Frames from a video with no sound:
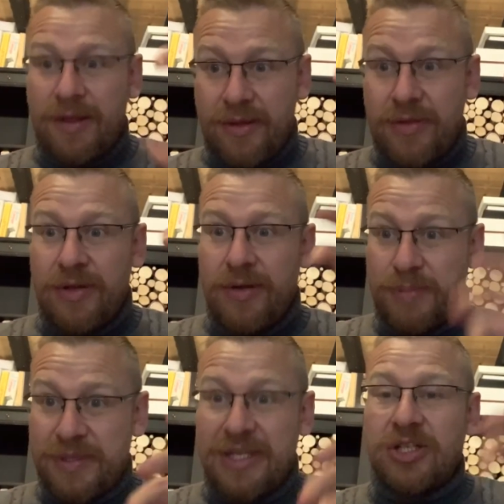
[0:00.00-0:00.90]
the
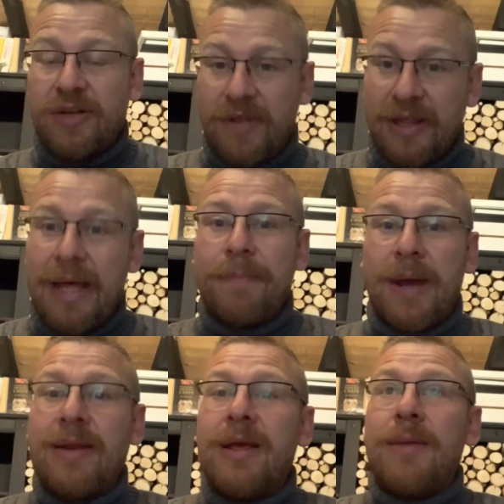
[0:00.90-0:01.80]
position of the
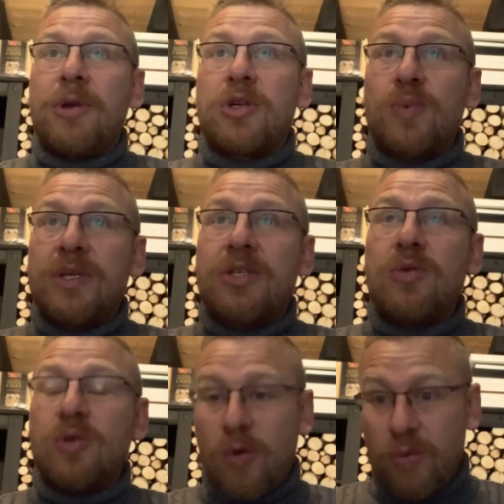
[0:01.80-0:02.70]
landmine. Because we
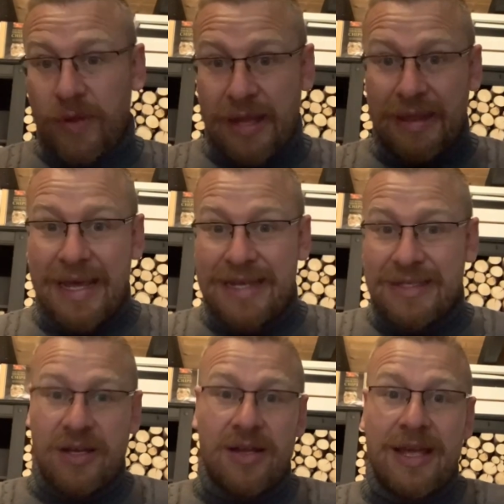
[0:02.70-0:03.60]
do know that
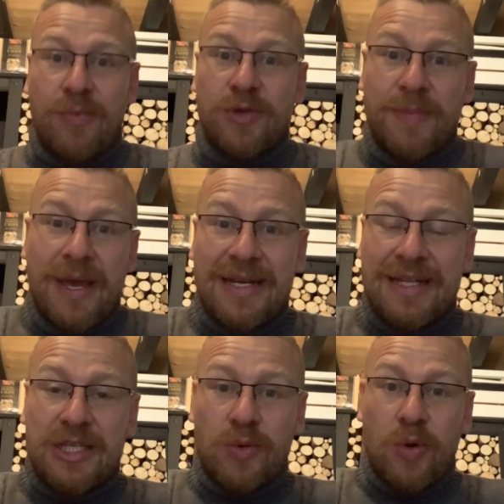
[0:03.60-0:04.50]
later it was made
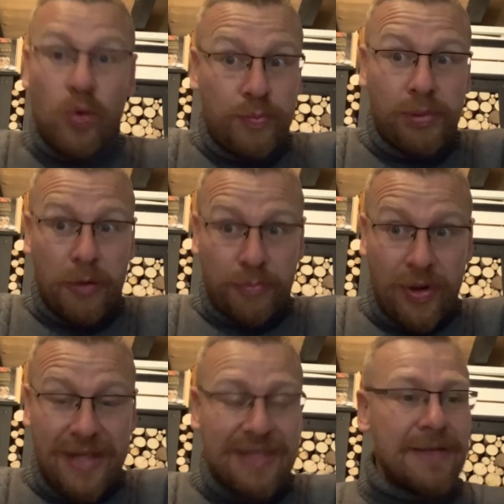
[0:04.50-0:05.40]
into a woodblock
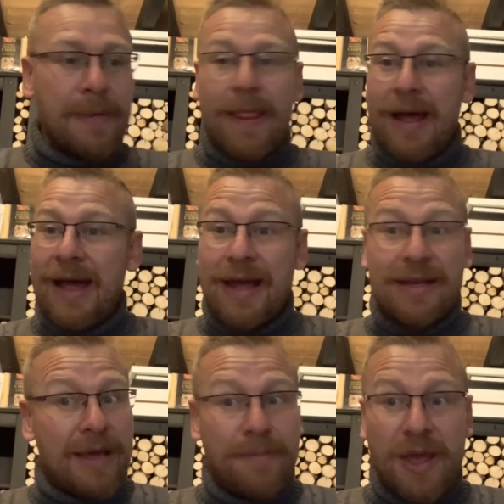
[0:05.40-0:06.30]
print. And
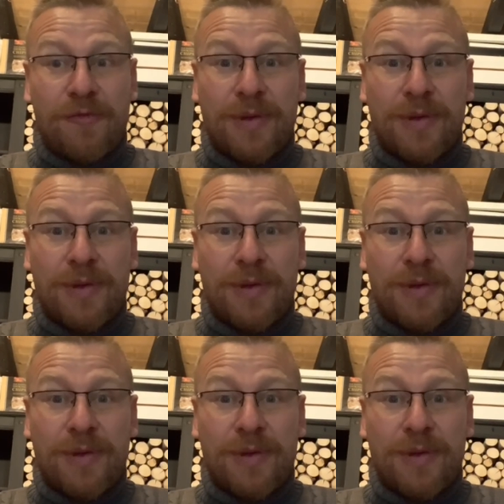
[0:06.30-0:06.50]
there may have been